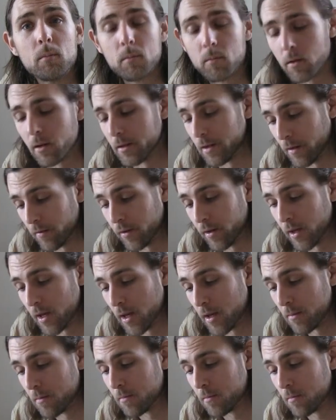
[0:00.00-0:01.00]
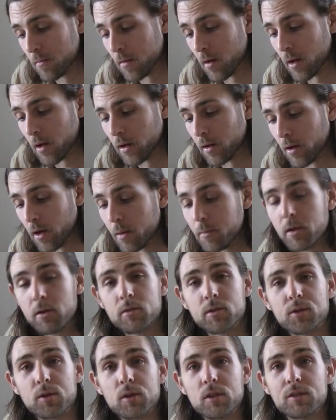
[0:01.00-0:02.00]
Definitely am. I know how to be
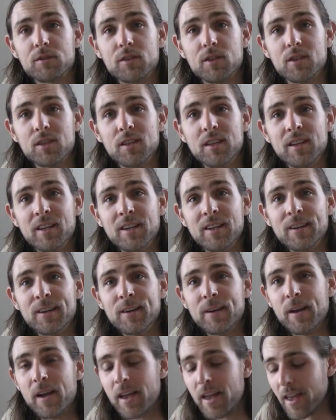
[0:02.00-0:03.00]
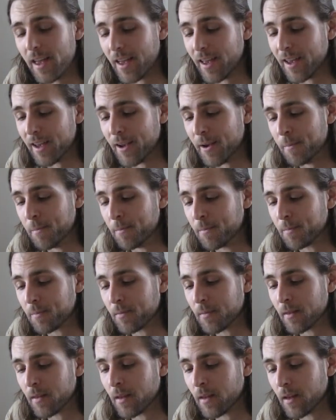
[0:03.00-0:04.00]
resourceful. And
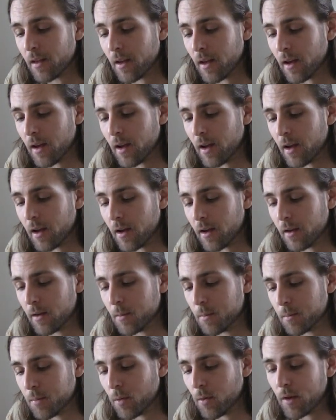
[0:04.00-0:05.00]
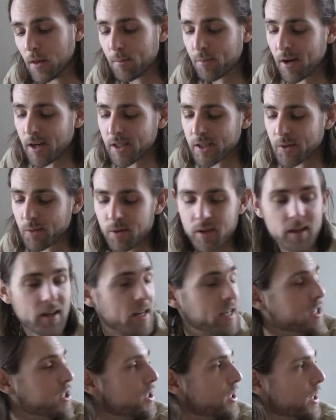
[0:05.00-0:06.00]
uh, but one of the projects we're
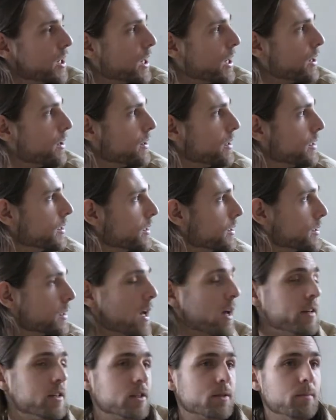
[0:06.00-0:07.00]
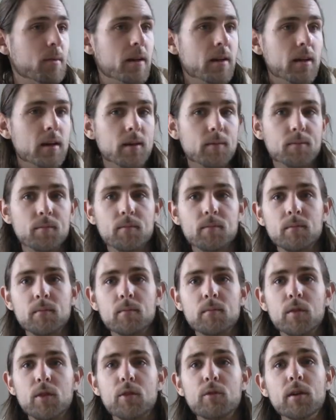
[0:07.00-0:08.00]
engaged here is I just made a
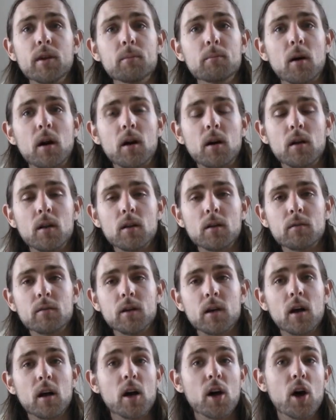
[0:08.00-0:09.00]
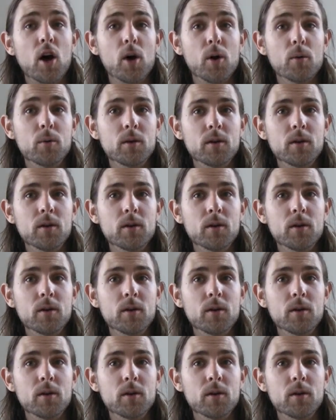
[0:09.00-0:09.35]
3D model of a, a hoe,